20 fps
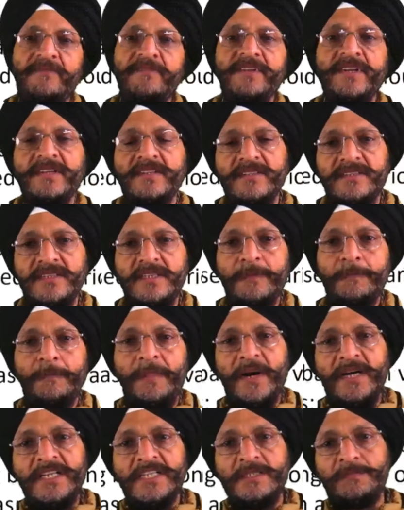where the
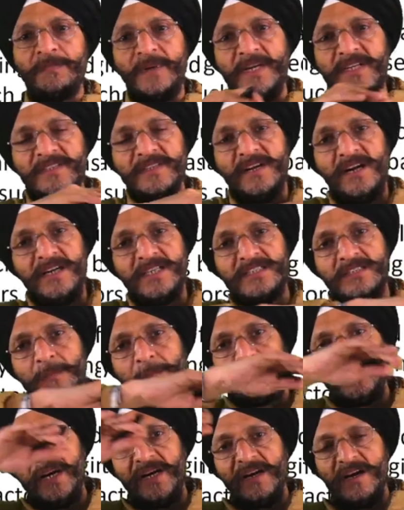participants are
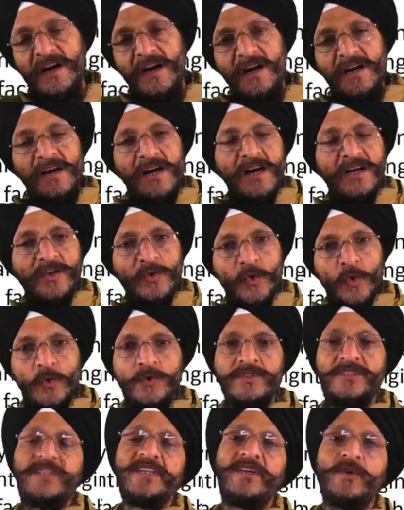spread across
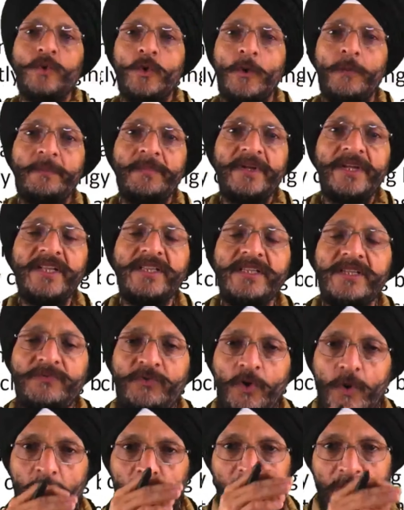the globe in the
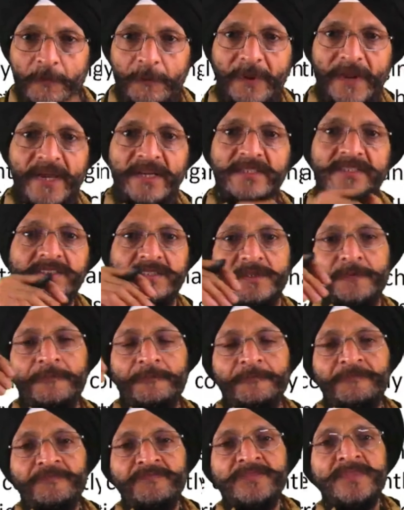form of banks,
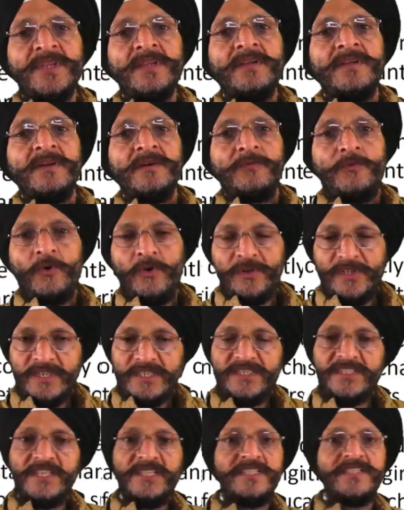foreign
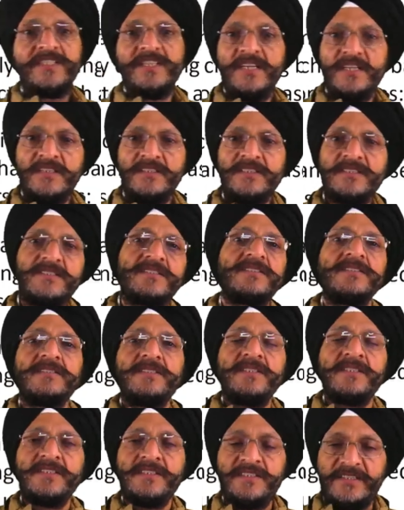exchange dealers,
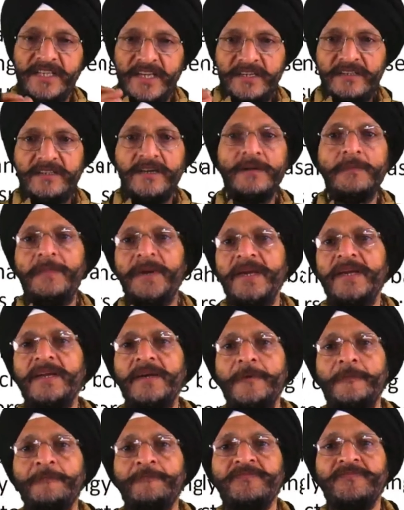central bank,
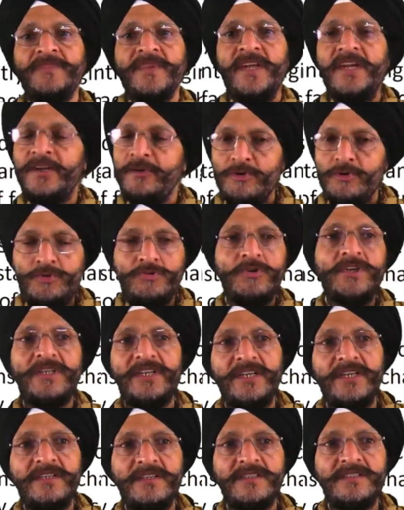individual
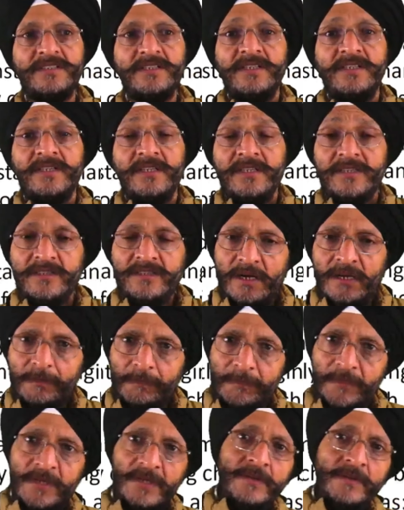traders, the
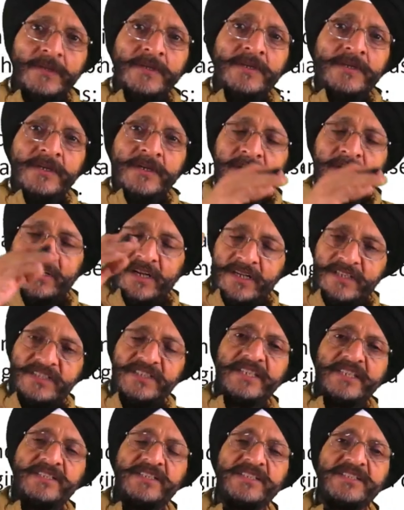
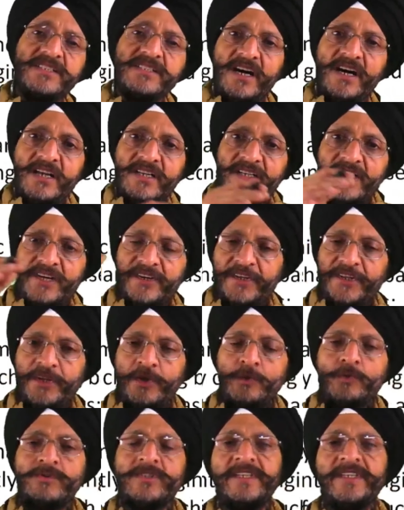transactions are
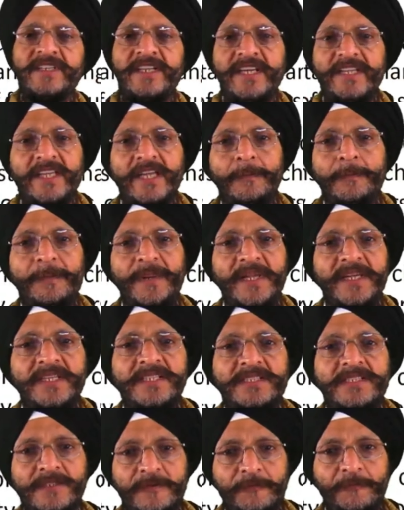continuously taking place
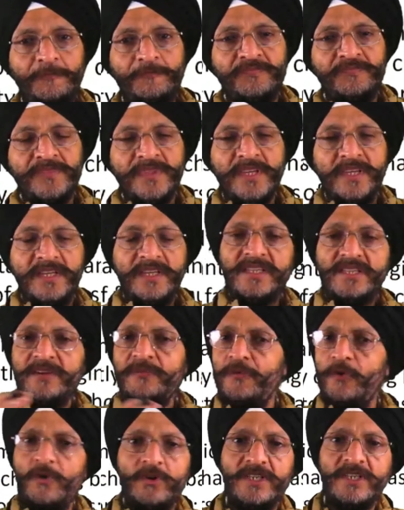in the
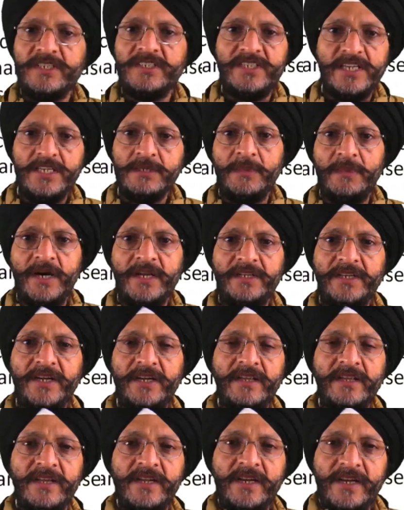foreign exchange market,
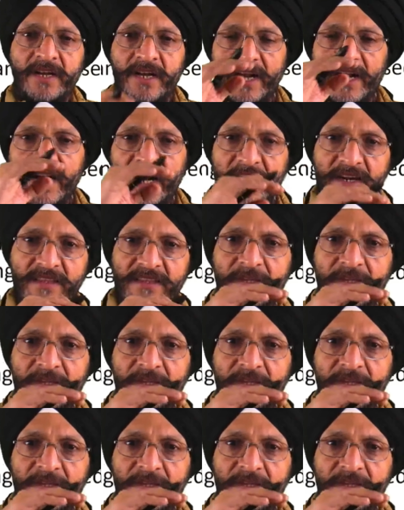and